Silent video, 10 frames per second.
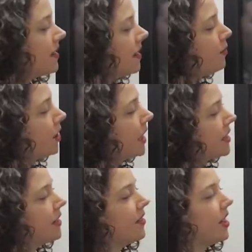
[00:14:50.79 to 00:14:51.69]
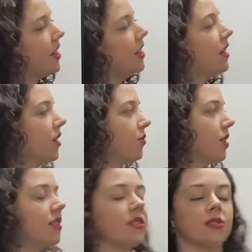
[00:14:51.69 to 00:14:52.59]
a summary activity,
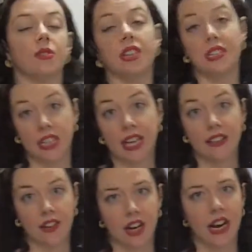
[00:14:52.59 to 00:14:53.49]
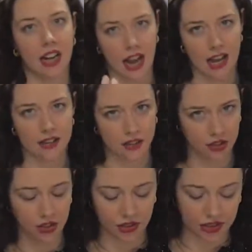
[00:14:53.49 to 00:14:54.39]
read the story together and
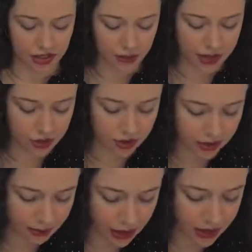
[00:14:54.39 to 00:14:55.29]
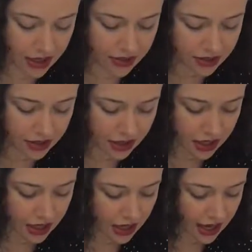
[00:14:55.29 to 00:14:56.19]
ask your leading questions about it.
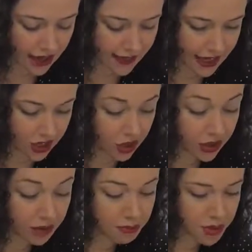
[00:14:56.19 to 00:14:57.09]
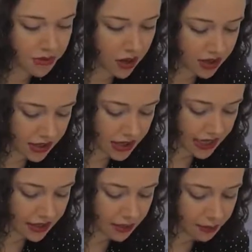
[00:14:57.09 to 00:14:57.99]
And then you can move on to the
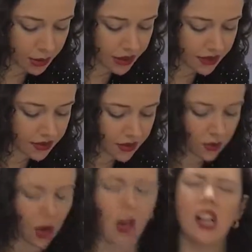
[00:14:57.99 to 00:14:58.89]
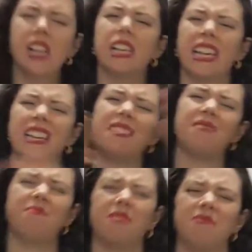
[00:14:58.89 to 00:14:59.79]
next component. So all
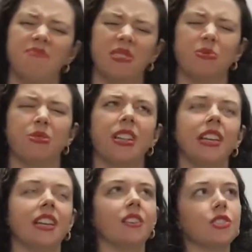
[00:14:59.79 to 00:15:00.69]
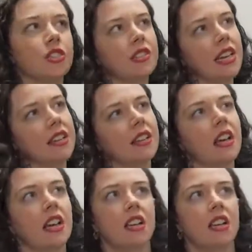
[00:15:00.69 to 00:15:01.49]
in, the reading should take